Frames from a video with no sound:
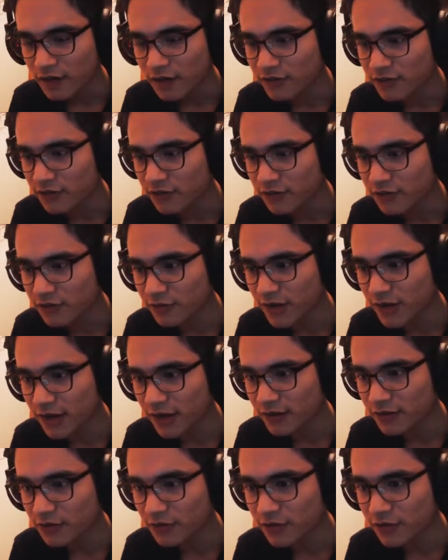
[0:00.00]
X
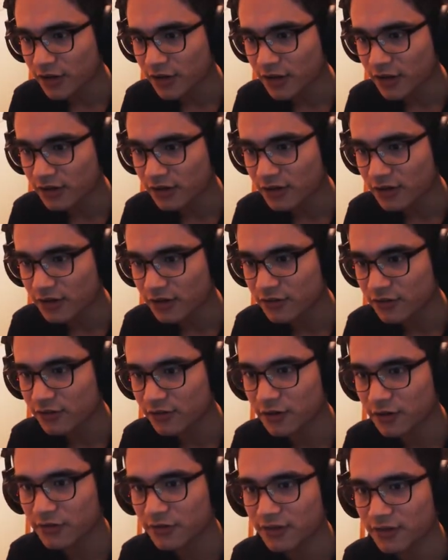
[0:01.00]
interact, okay.
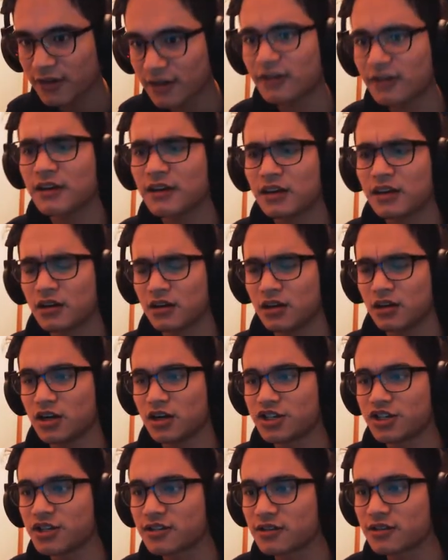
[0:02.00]
Interact with that.
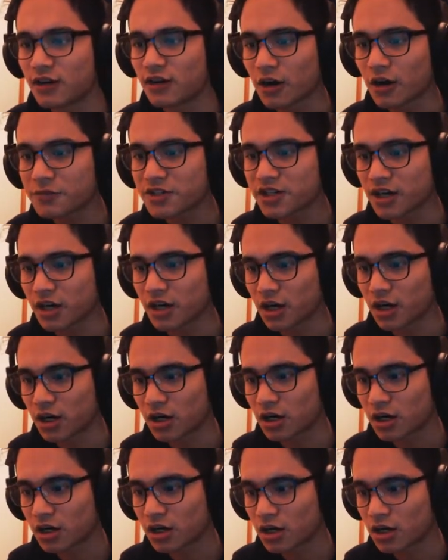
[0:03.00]
It's Just an armchair.